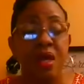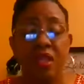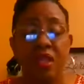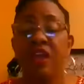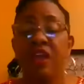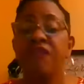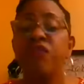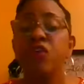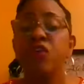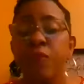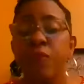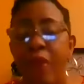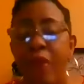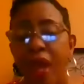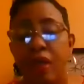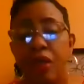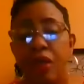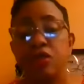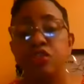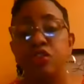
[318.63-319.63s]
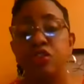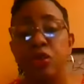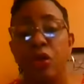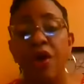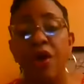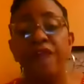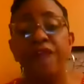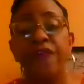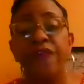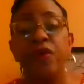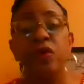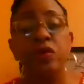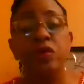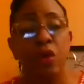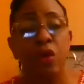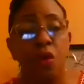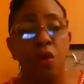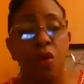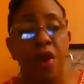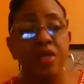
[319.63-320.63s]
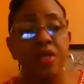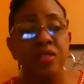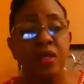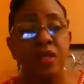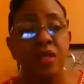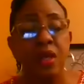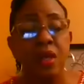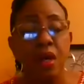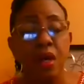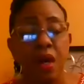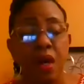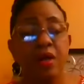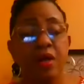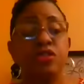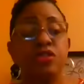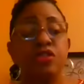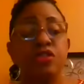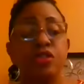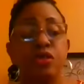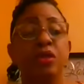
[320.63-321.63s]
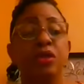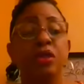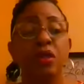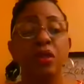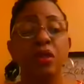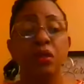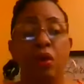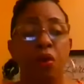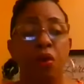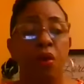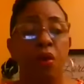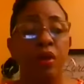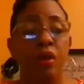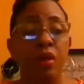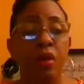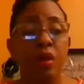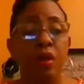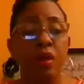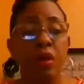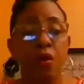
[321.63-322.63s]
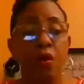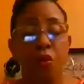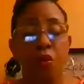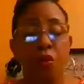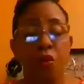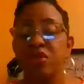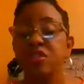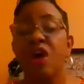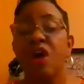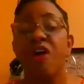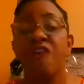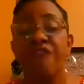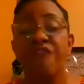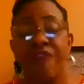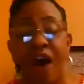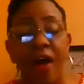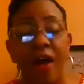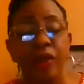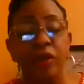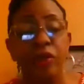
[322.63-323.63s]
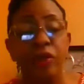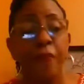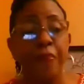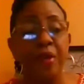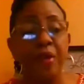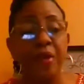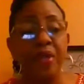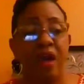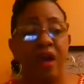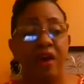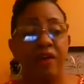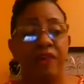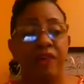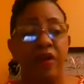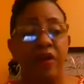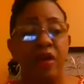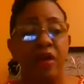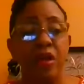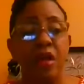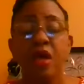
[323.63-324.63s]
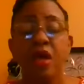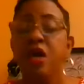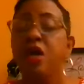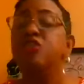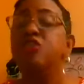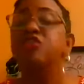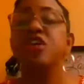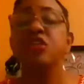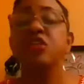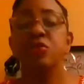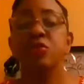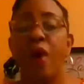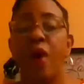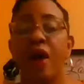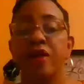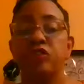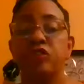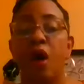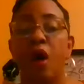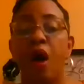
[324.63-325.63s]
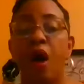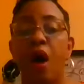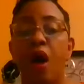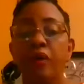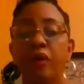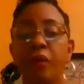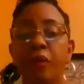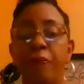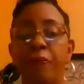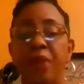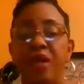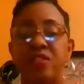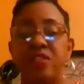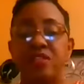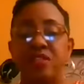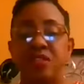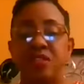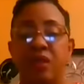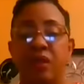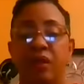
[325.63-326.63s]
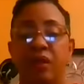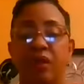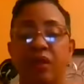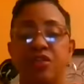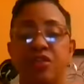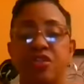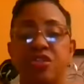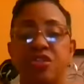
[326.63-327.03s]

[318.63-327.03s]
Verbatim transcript: that if you make a joyful noise, unto the Lord, which is our Father up in heaven, just watch all the blessings that are going to